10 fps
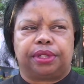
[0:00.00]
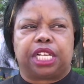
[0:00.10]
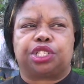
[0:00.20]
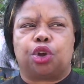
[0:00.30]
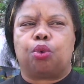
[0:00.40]

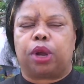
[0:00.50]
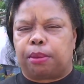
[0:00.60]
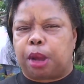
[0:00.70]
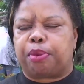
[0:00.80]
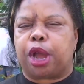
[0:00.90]
They sold one
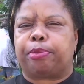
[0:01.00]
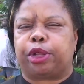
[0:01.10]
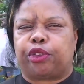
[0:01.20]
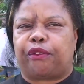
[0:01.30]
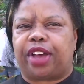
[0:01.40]
of my
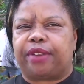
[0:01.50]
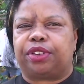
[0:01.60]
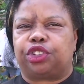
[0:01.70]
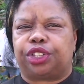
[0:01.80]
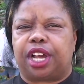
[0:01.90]
properties for
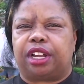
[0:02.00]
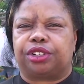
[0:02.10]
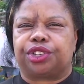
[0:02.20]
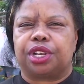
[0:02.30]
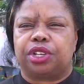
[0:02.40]

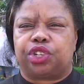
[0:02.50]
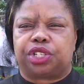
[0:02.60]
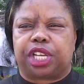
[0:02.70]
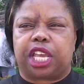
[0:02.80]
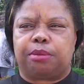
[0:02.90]
$500
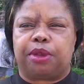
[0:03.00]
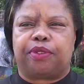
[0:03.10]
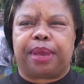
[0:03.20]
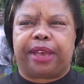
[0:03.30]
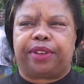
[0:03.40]
just to keep me
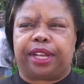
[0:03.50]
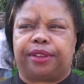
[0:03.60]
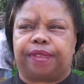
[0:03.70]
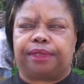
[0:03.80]
from having it.